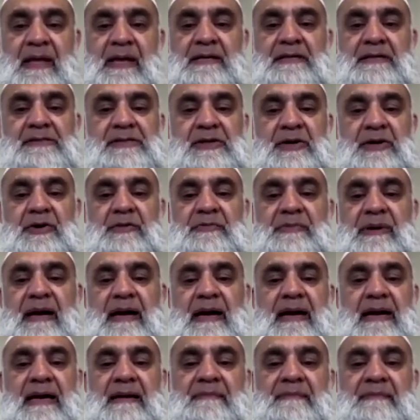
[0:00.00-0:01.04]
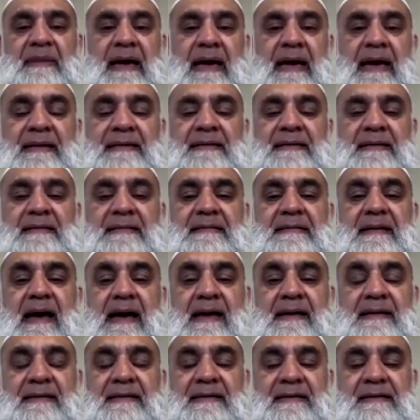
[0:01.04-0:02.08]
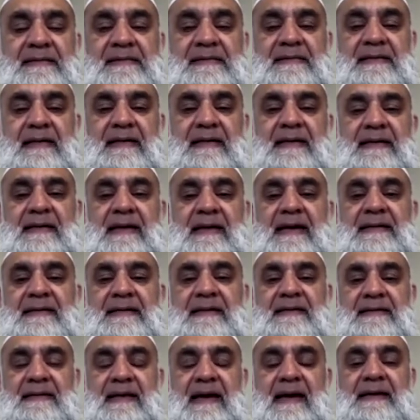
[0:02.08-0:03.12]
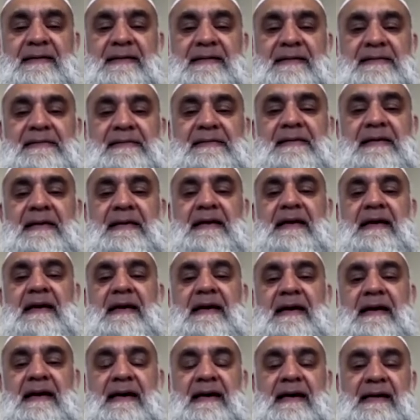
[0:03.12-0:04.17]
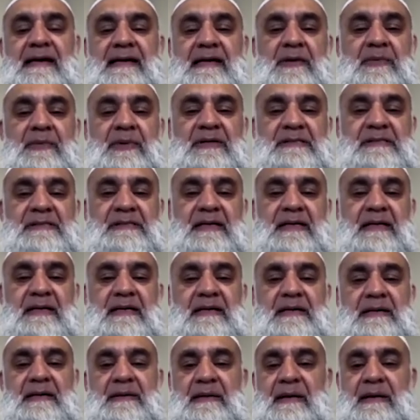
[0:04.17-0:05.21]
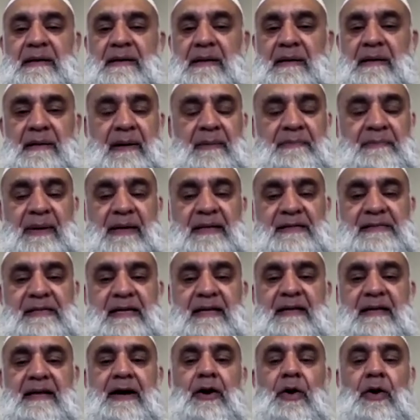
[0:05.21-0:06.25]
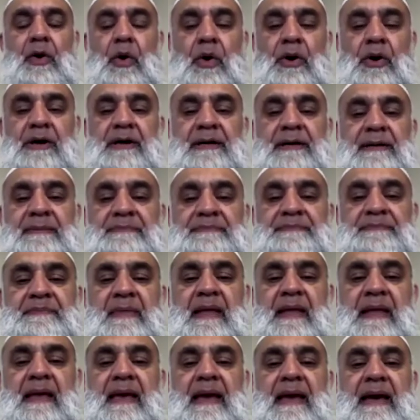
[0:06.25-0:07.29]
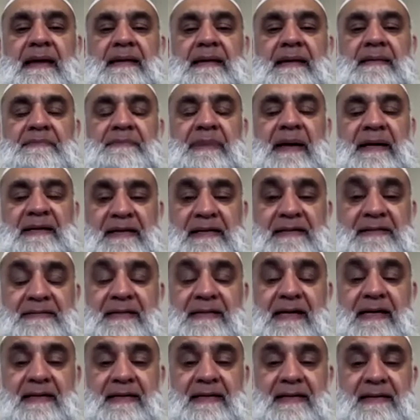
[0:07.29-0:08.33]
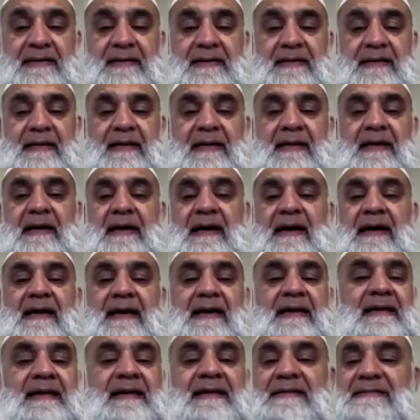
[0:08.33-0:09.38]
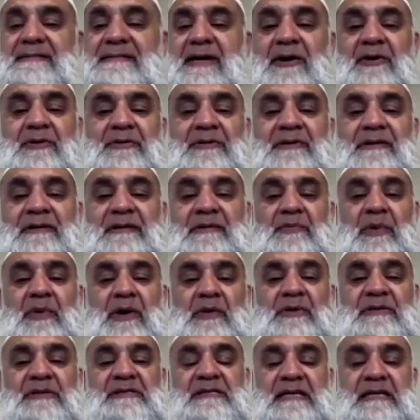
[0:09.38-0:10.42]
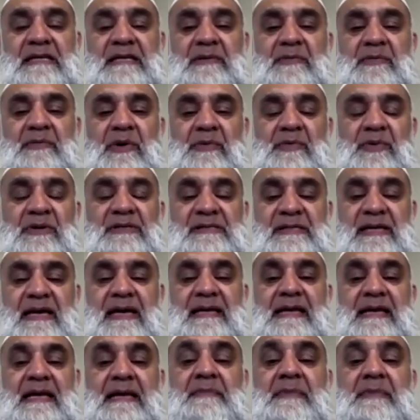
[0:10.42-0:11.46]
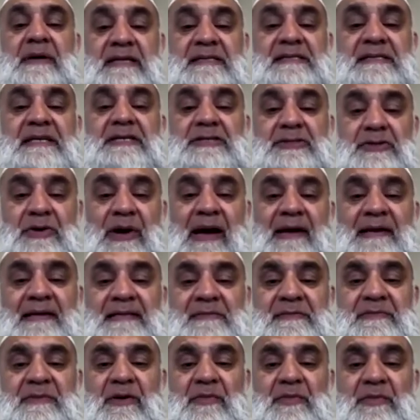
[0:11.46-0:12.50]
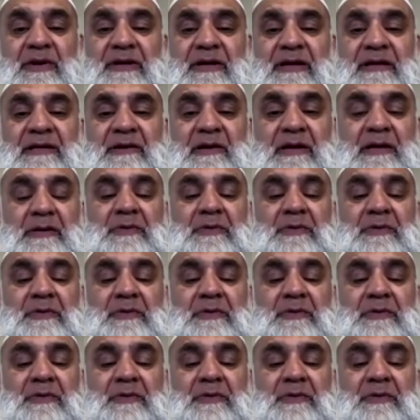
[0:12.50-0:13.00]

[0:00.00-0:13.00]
So by, by 1890s, in the early 1890s, uh, he was uh, uh, basically a hawker and a petty trader in and around what was, what was then emerging Johannesburg. It